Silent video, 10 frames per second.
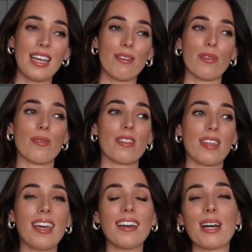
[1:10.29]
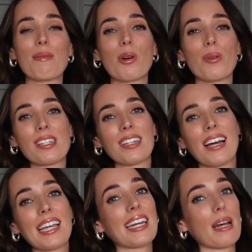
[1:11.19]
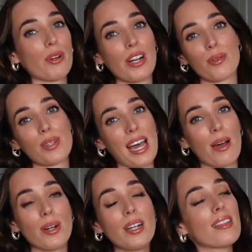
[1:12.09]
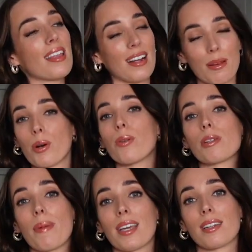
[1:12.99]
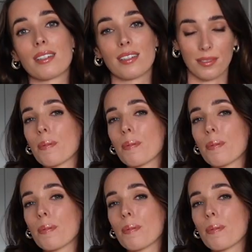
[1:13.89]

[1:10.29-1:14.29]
If you think I'm going to like an amaretto sour, then I'm going to make it.